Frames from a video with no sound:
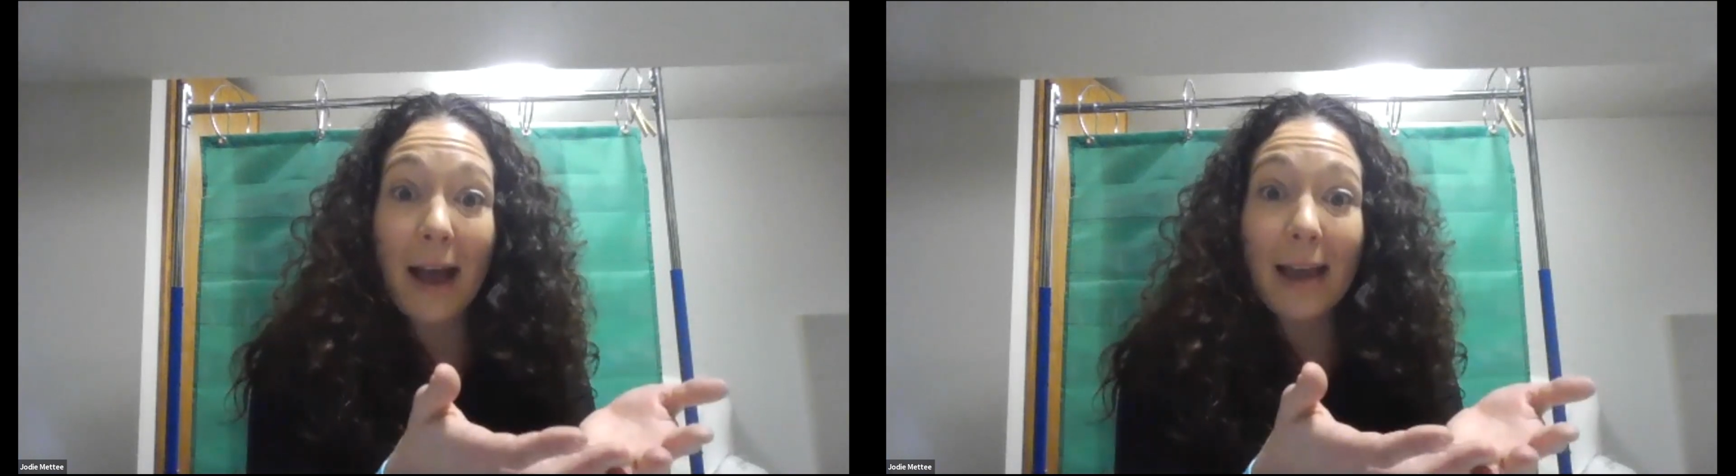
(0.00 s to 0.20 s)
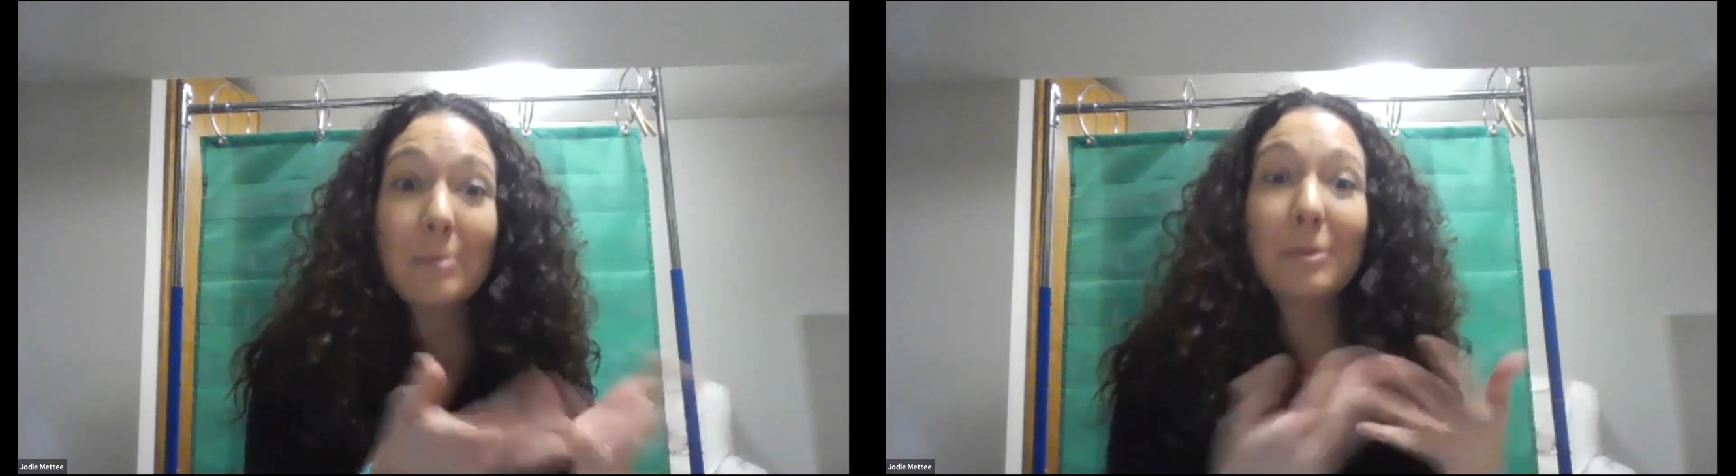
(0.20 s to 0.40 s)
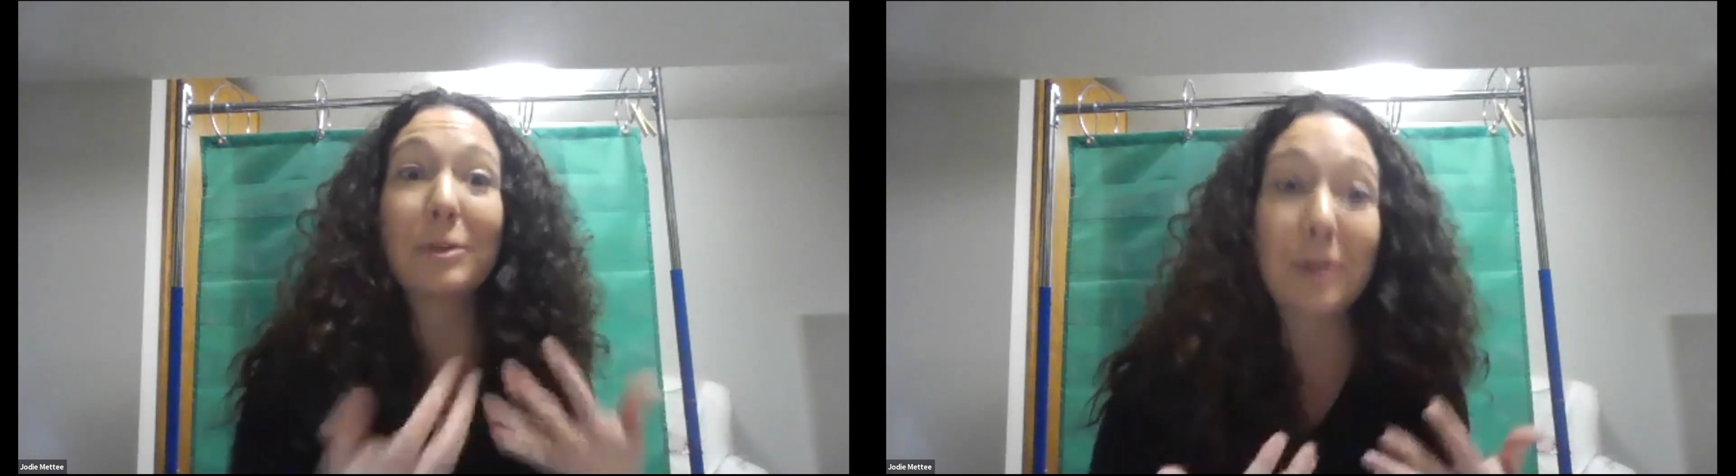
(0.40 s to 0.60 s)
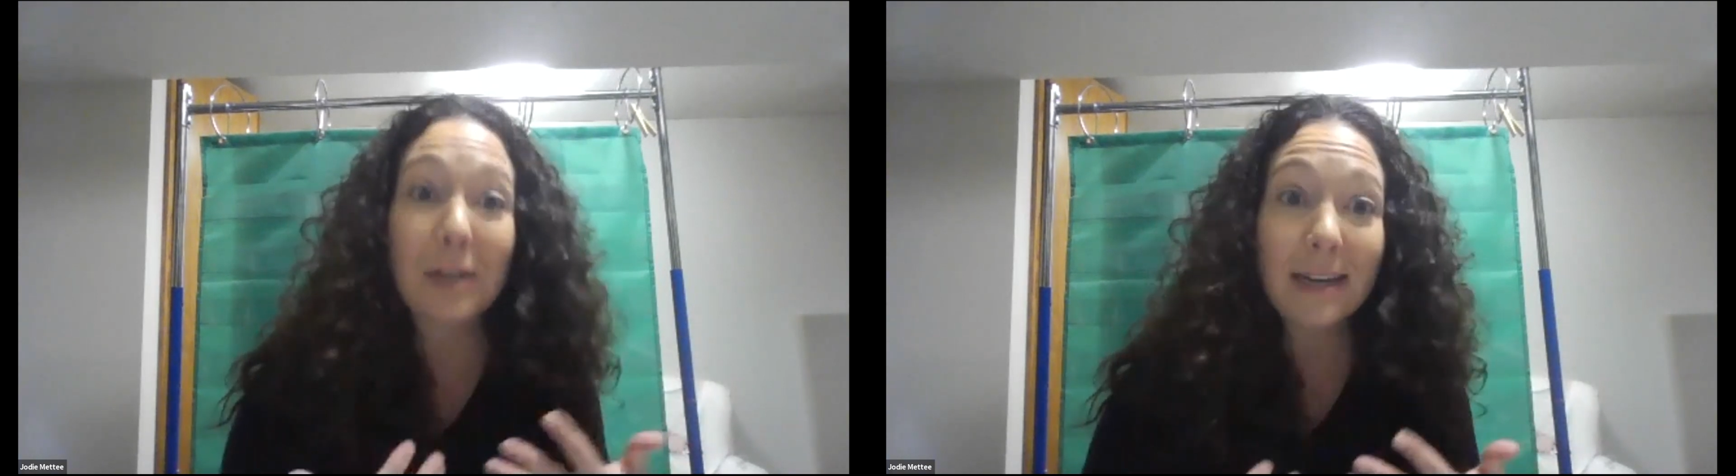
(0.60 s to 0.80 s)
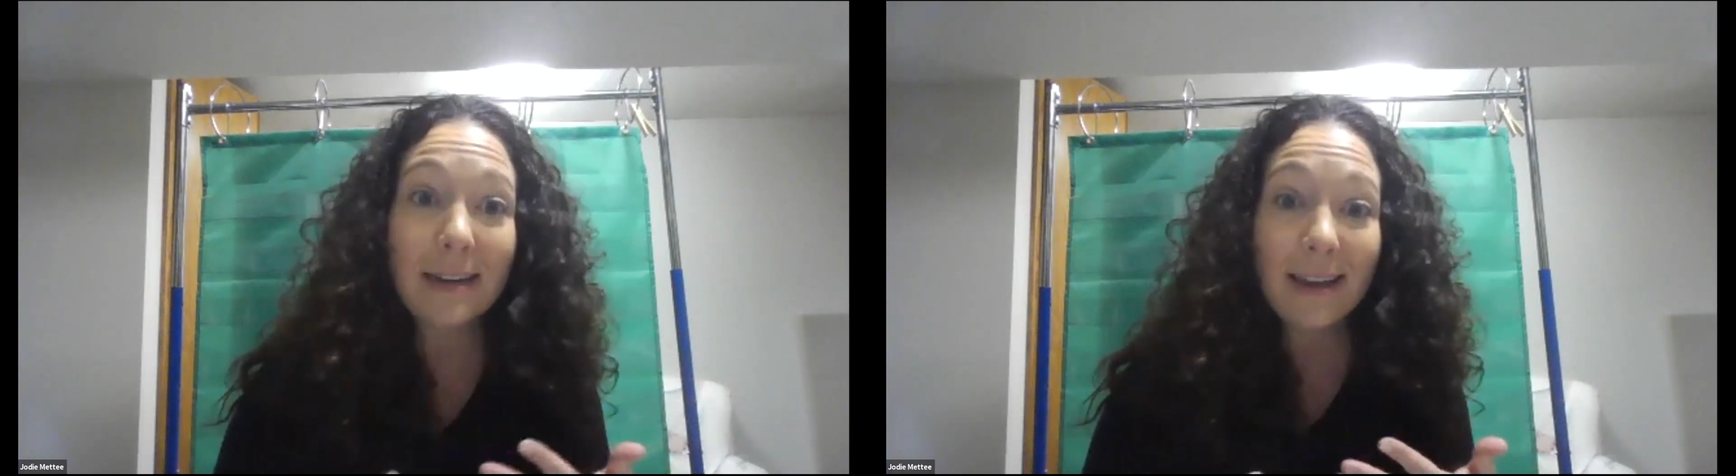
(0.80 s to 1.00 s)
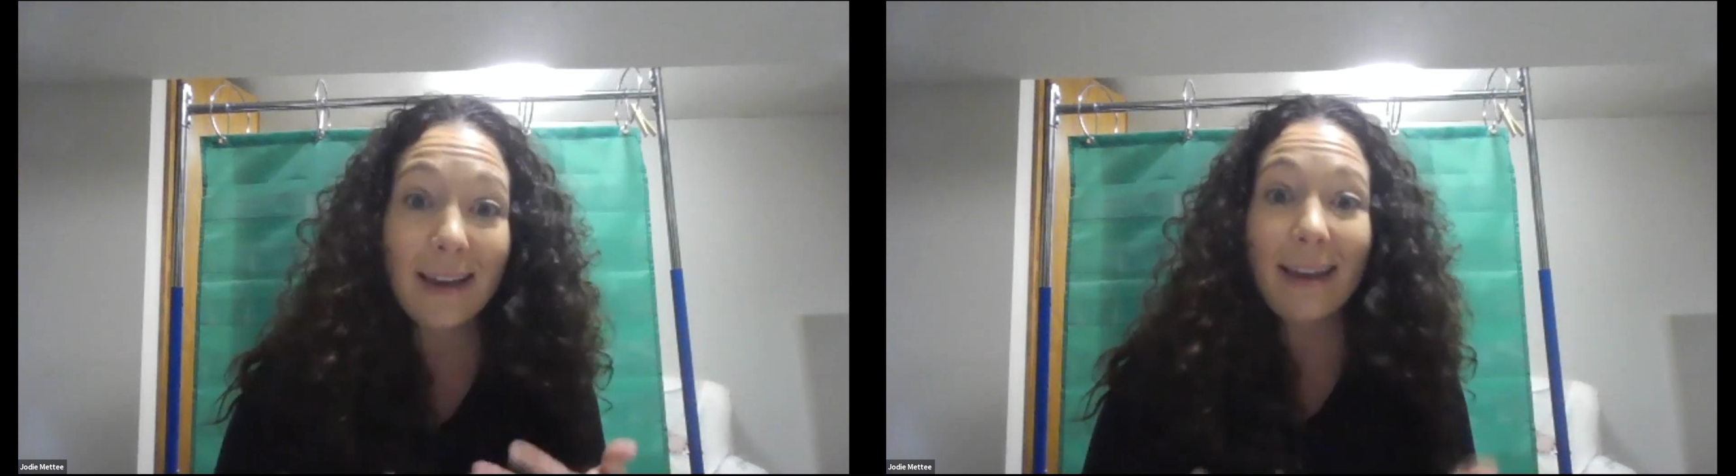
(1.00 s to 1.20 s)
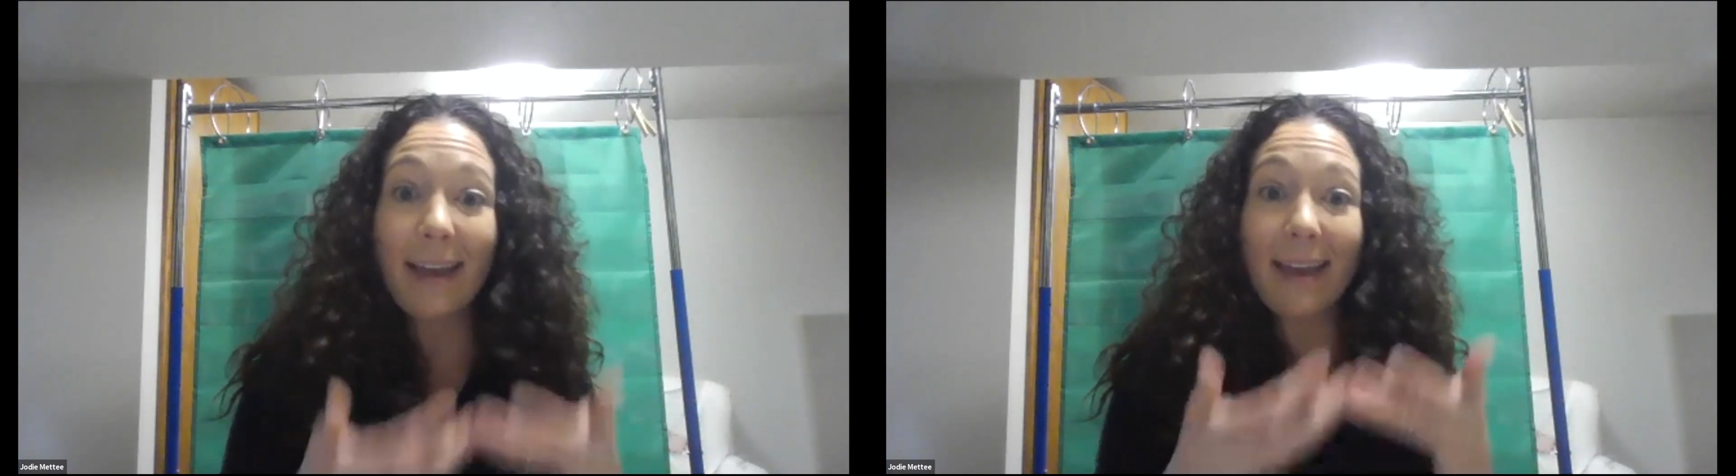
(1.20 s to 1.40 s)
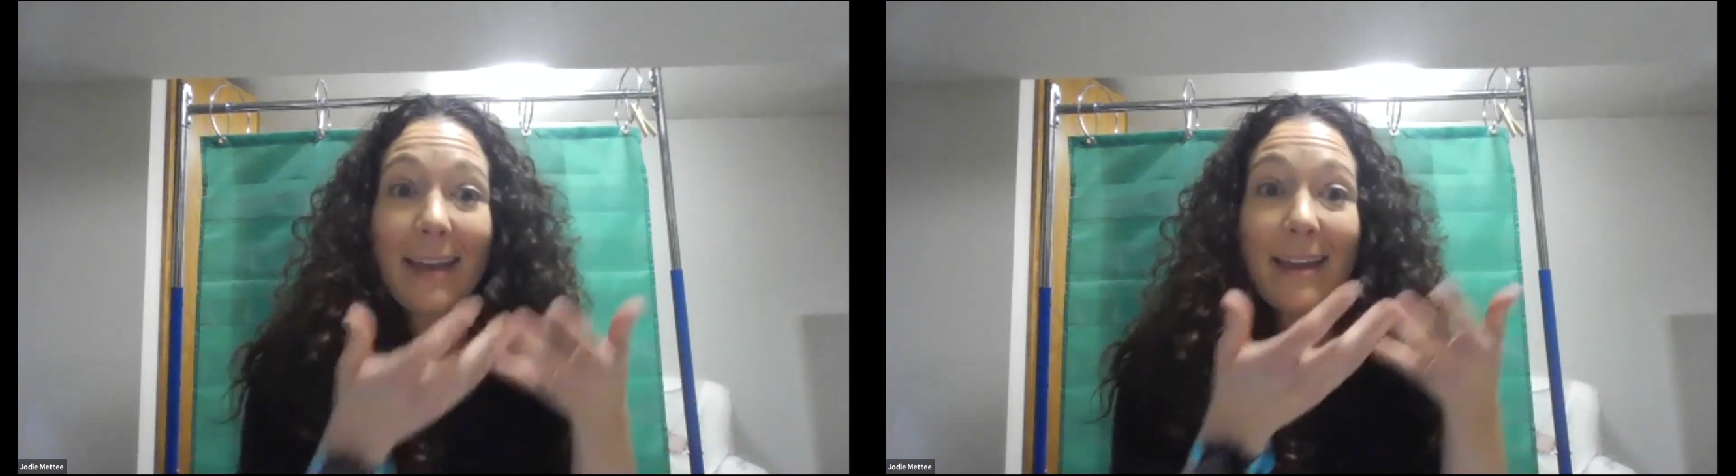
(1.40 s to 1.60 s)
I'm learning,
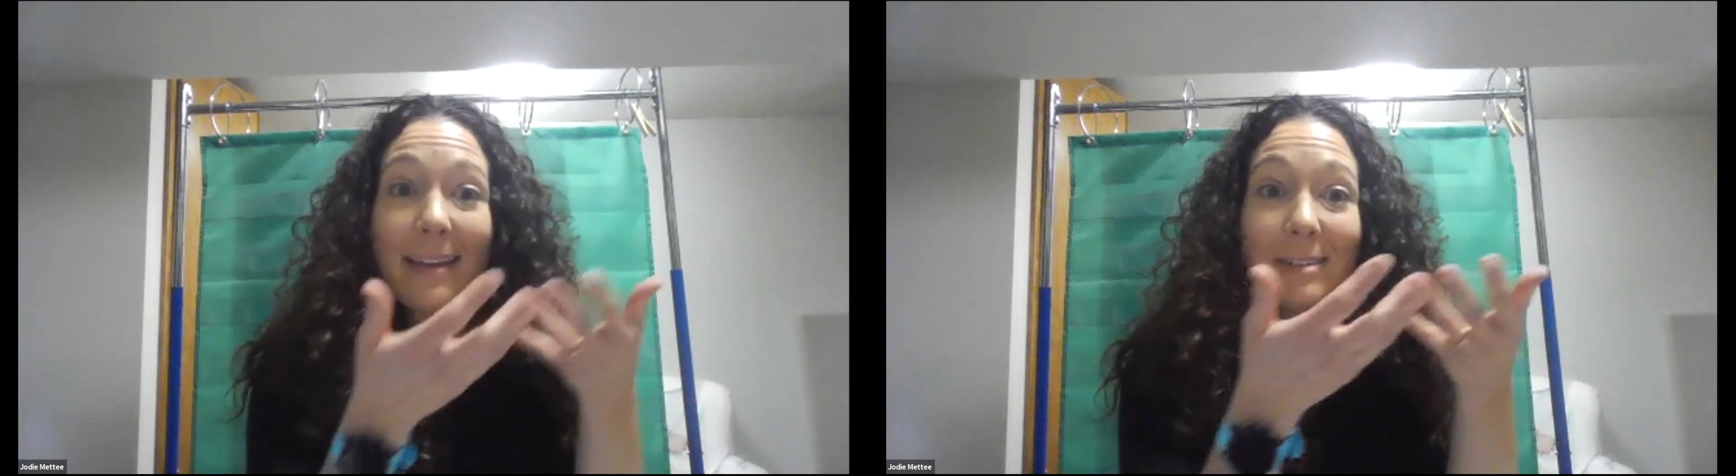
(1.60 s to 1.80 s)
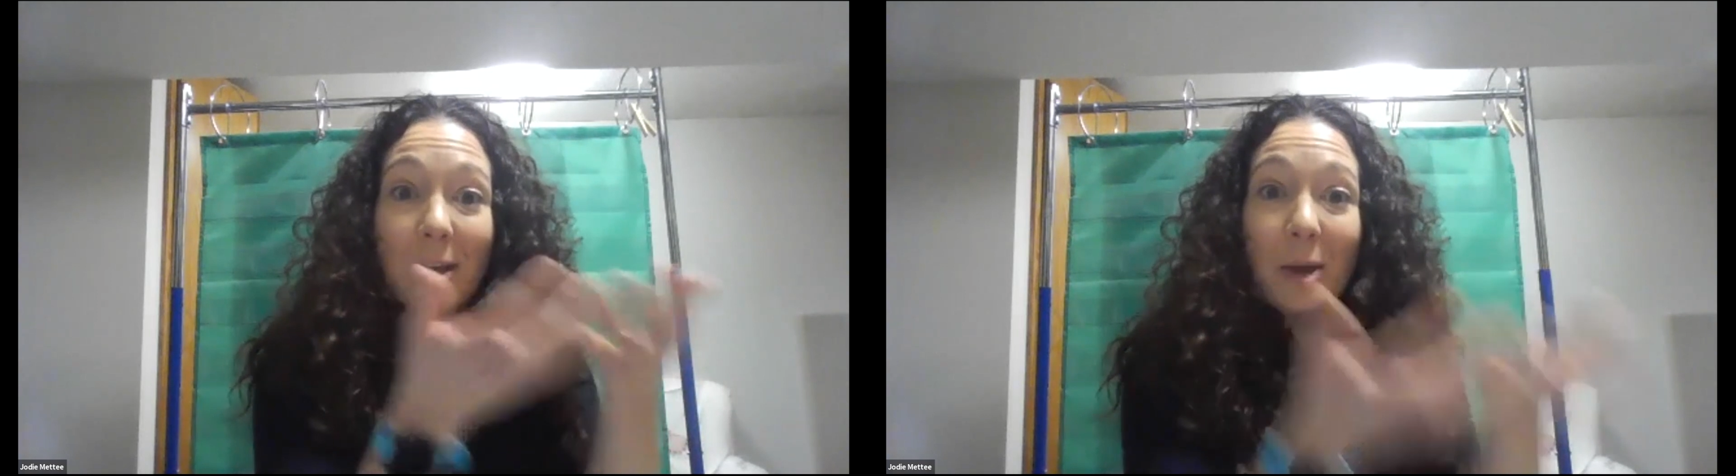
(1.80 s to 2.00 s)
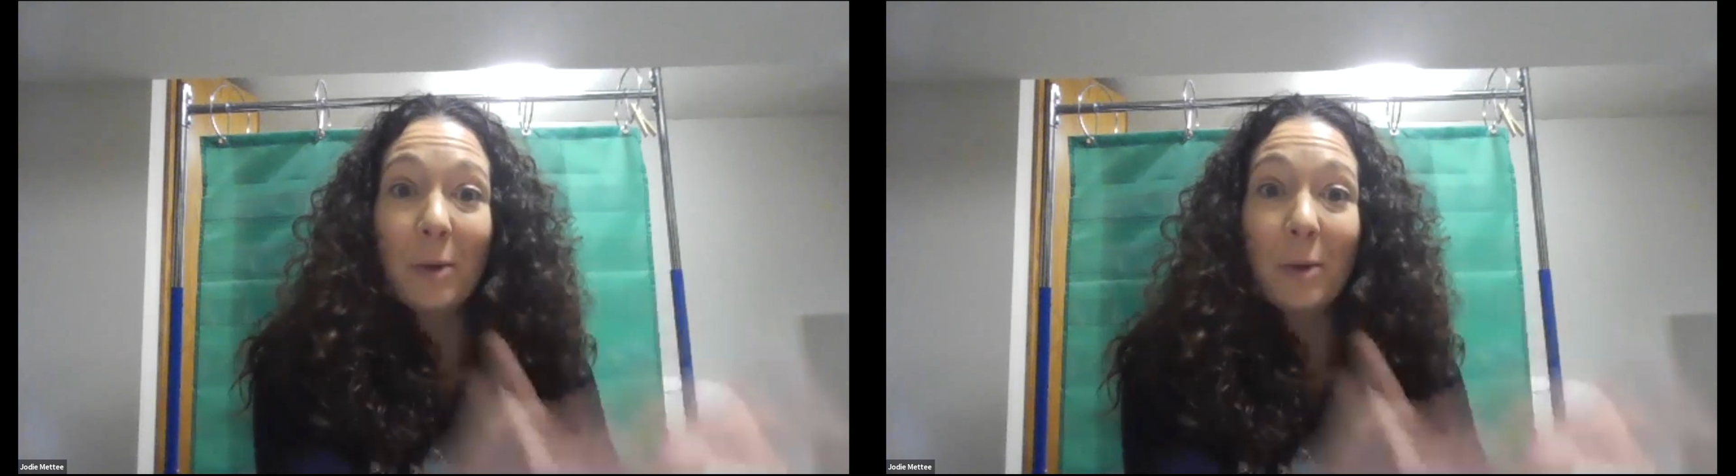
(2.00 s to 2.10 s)
and